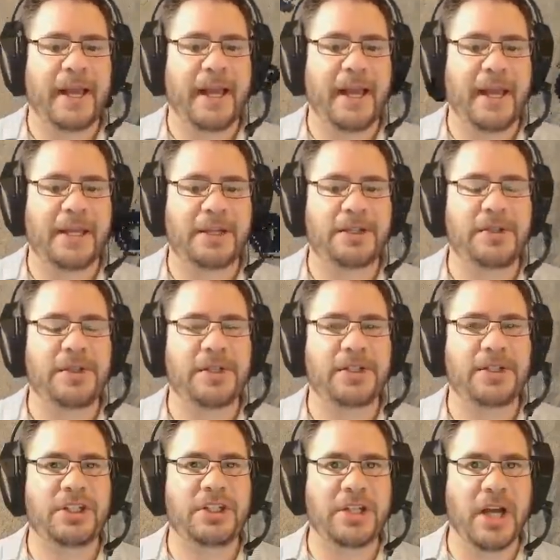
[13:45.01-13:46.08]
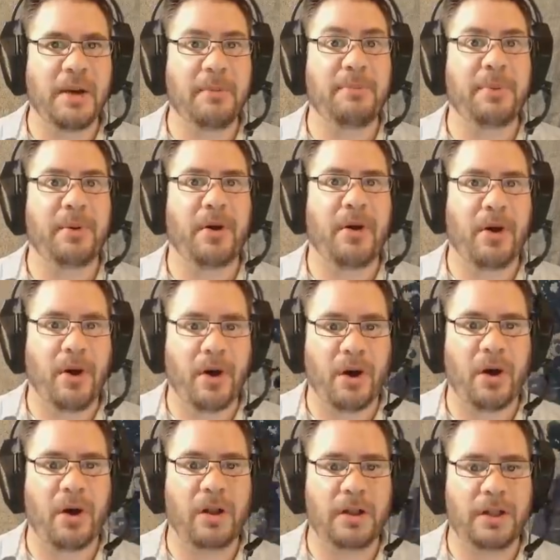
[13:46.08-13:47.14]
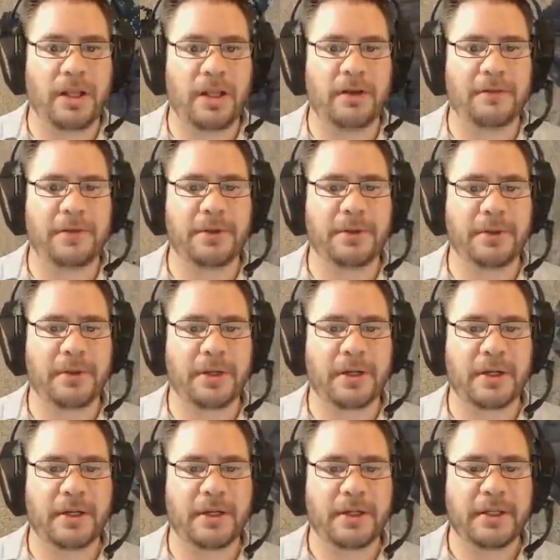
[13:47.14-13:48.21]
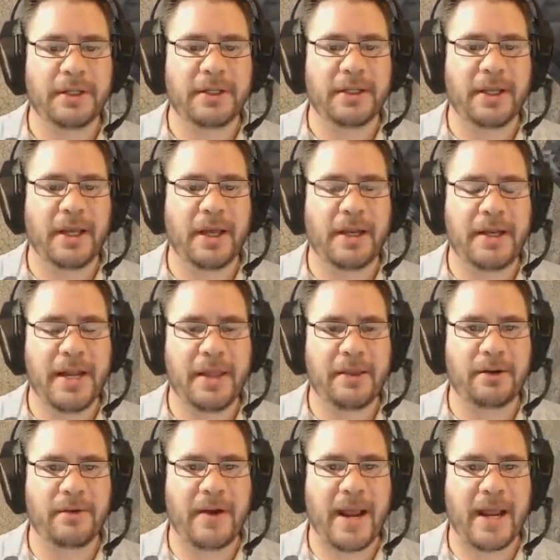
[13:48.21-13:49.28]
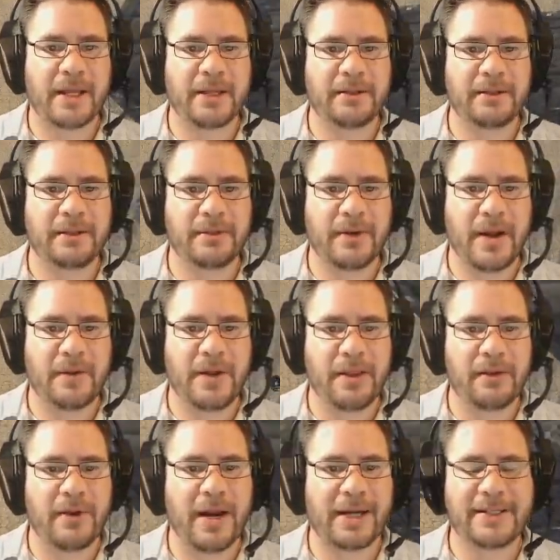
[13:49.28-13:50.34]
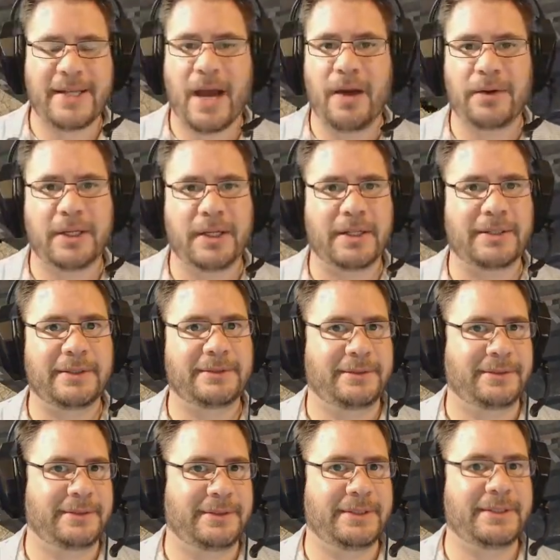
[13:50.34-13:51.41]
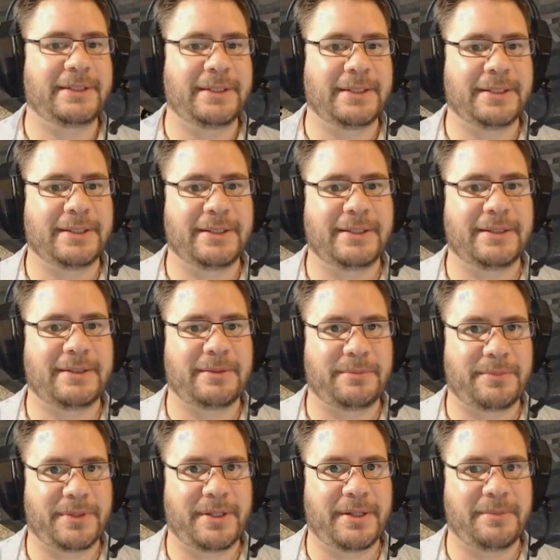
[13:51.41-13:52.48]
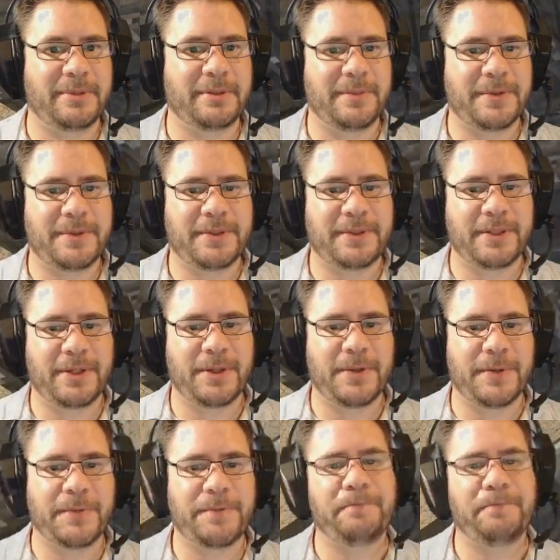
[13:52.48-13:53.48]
and you just dump all of your netherrack, ground netherrack down here, it's gonna cause some problems. So